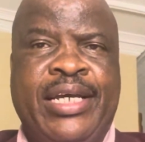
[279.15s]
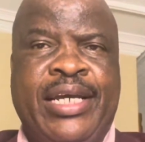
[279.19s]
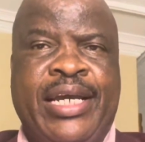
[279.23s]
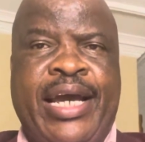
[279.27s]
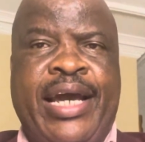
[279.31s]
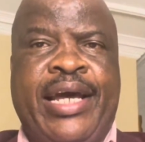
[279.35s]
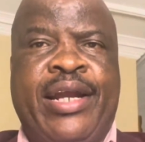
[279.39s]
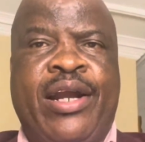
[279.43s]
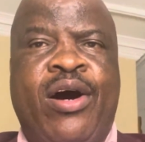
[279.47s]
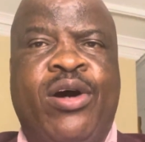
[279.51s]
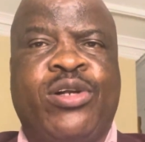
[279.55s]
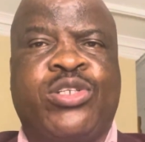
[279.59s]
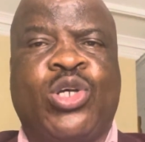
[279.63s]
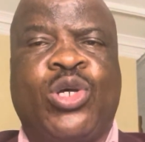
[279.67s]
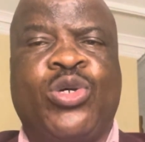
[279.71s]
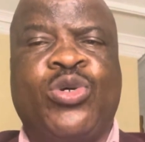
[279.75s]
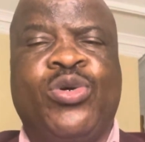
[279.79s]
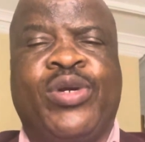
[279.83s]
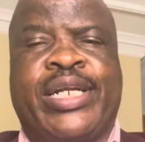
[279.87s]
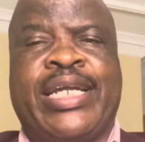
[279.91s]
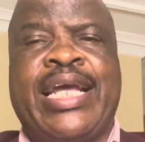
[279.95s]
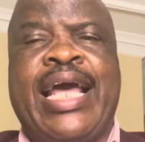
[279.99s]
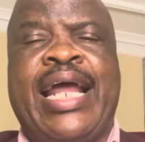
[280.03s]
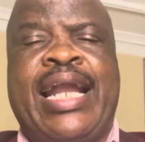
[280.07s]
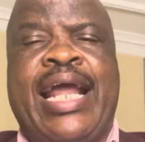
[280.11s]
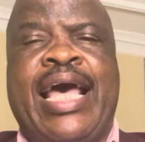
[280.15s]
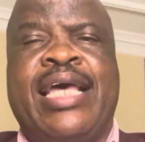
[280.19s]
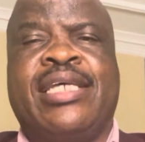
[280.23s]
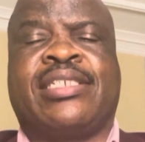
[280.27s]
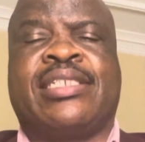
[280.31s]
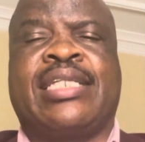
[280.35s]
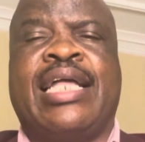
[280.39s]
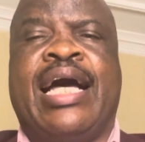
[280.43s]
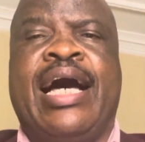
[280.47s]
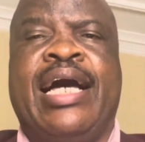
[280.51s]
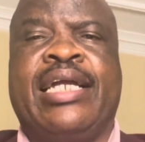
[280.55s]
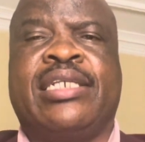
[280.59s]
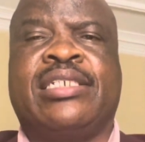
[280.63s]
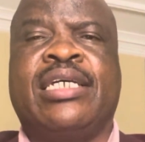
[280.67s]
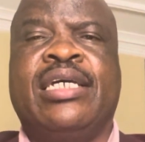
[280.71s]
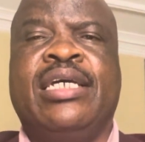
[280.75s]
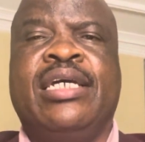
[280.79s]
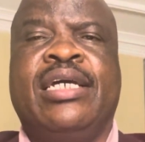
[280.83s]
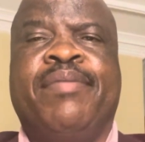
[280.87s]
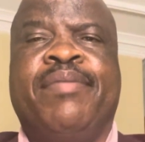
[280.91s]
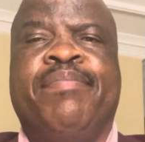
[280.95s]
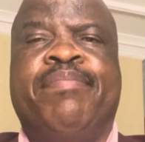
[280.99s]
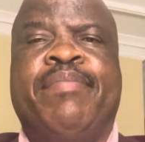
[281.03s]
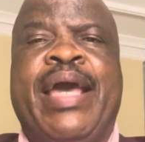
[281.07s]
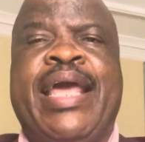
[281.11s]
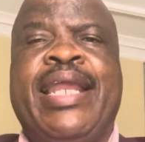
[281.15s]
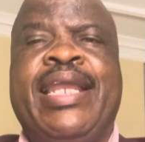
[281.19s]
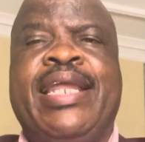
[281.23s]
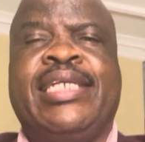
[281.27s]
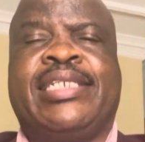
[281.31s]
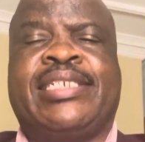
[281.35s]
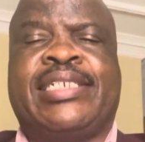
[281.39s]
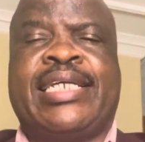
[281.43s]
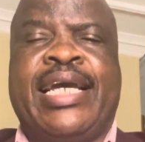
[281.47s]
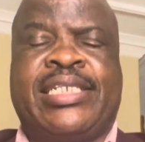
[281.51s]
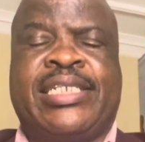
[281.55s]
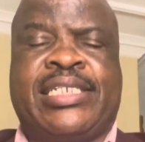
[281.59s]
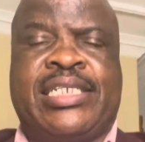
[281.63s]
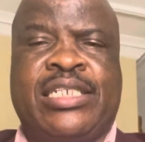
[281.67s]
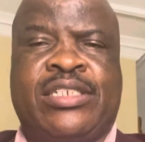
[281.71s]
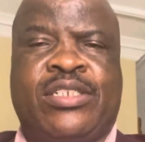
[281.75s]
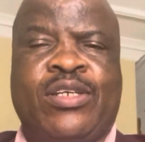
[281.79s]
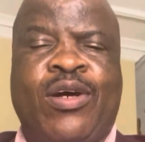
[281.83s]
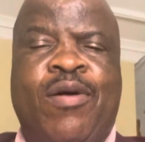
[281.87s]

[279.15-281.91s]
And also you'll realize that many churches